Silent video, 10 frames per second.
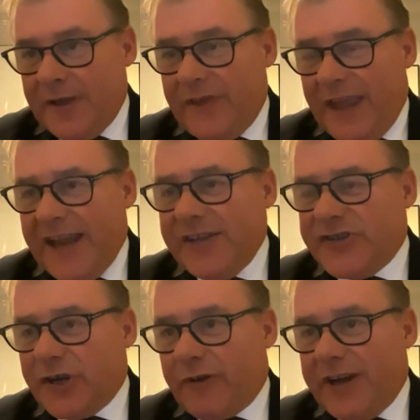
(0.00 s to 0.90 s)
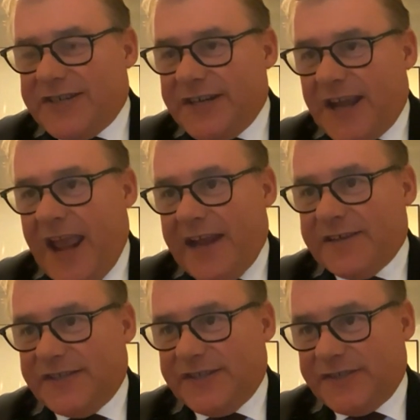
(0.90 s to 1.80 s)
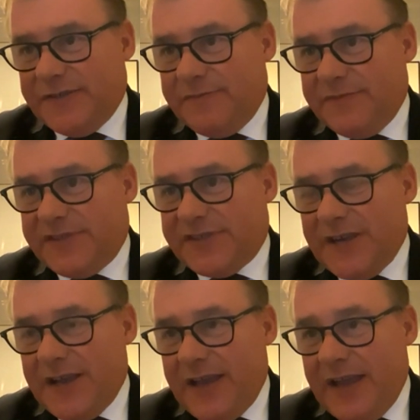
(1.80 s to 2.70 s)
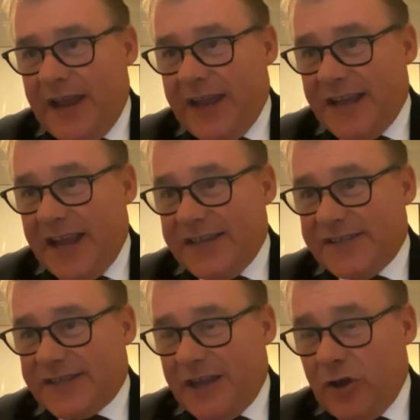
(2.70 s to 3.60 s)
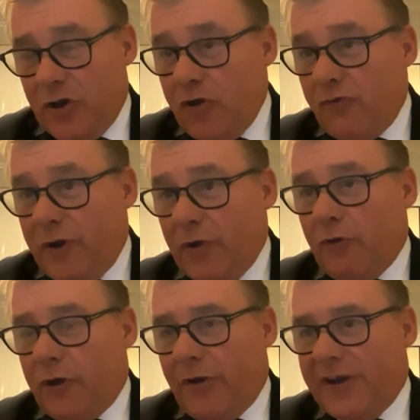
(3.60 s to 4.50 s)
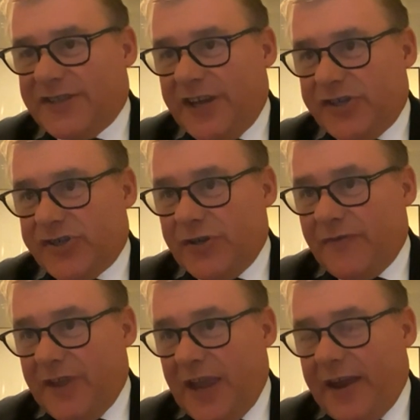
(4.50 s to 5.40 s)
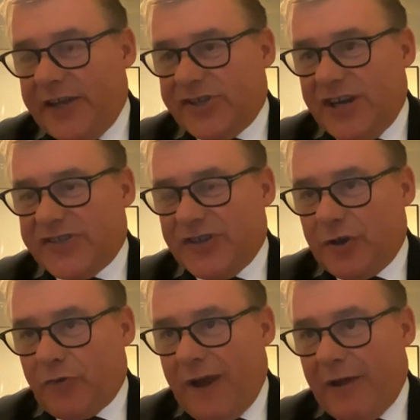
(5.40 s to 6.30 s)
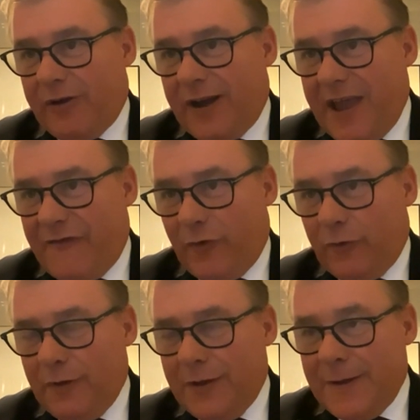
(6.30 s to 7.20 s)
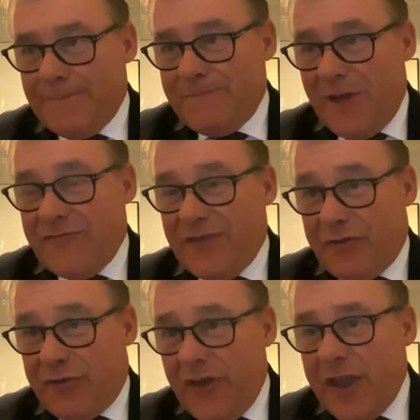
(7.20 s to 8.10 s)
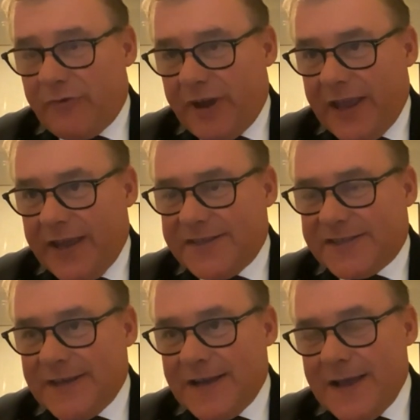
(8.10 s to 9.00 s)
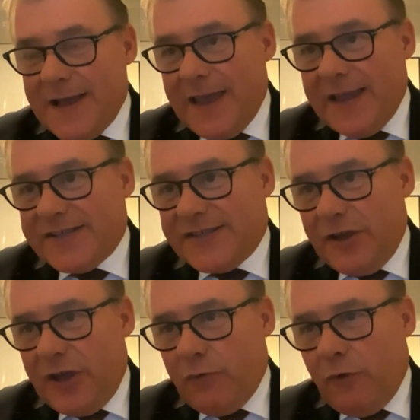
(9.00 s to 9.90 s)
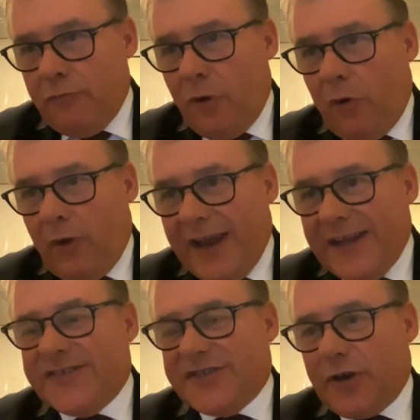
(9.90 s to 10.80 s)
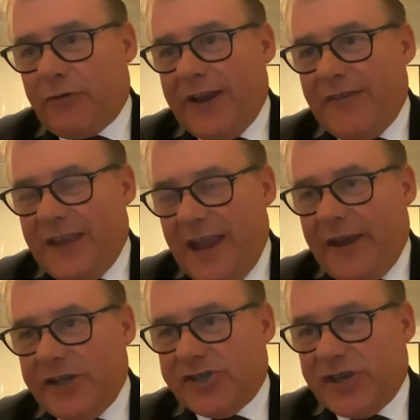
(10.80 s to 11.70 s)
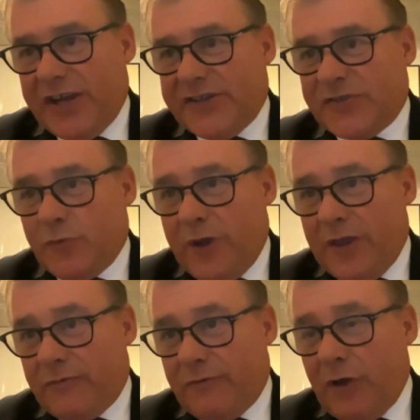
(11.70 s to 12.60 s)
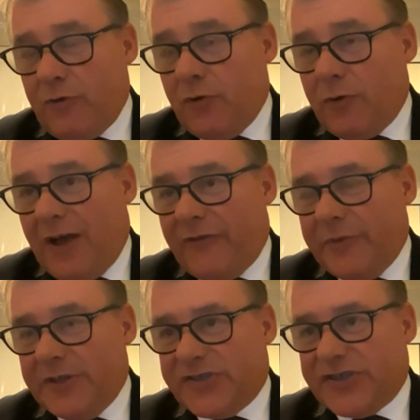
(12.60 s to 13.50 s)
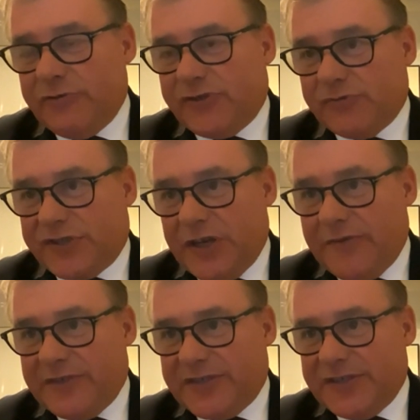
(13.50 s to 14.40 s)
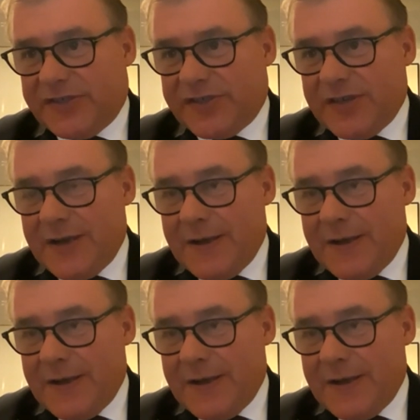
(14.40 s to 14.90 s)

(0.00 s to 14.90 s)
The integrated care systems is a new reorganisation of the N H S at ground level. And the theory is, is that you will more integrate the N H S with local government social services